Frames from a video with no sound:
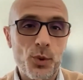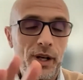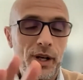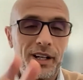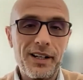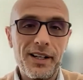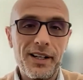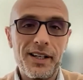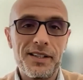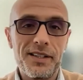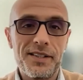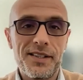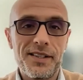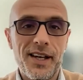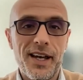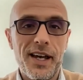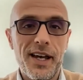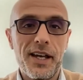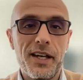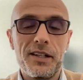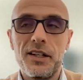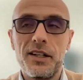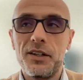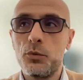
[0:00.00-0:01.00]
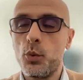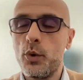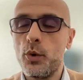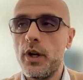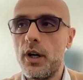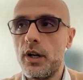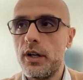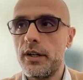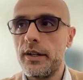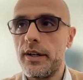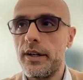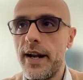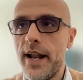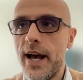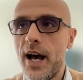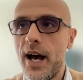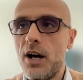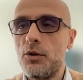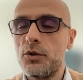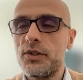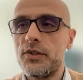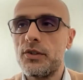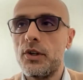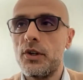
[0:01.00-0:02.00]
quickly say that we are
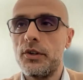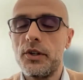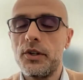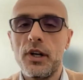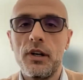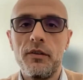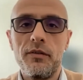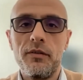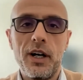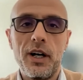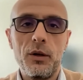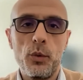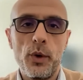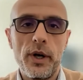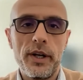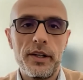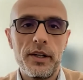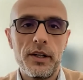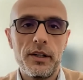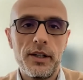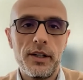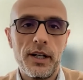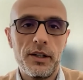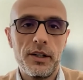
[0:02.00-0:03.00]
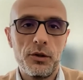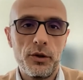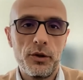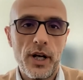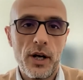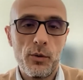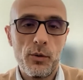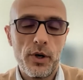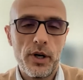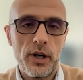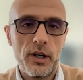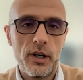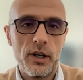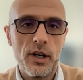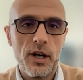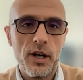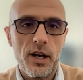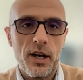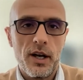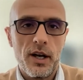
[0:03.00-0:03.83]
now starting evaluating that on our